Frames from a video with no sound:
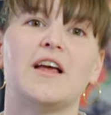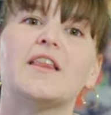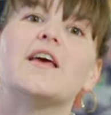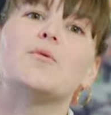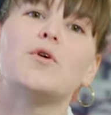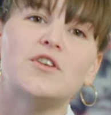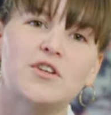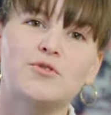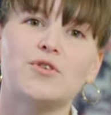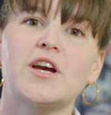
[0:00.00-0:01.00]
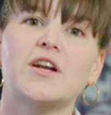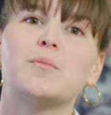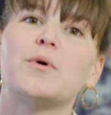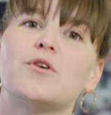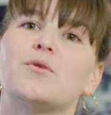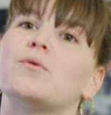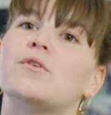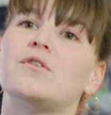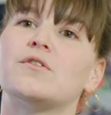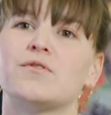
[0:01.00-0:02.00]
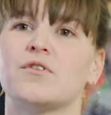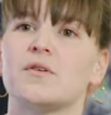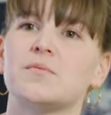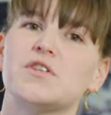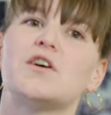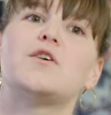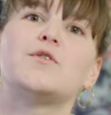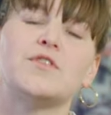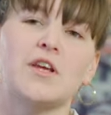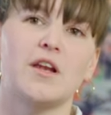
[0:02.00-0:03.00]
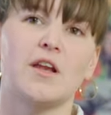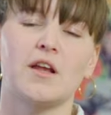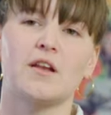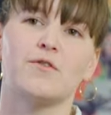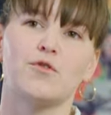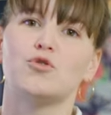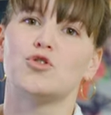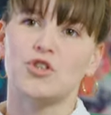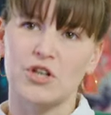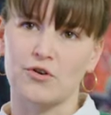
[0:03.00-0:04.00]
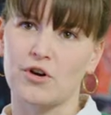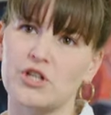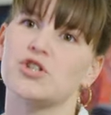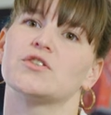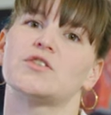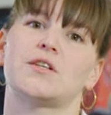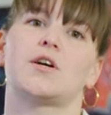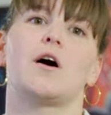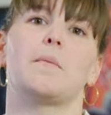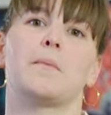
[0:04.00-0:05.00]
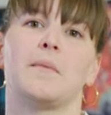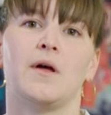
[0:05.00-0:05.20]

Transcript: and they want to create a better world for themselves and, and future generations to come.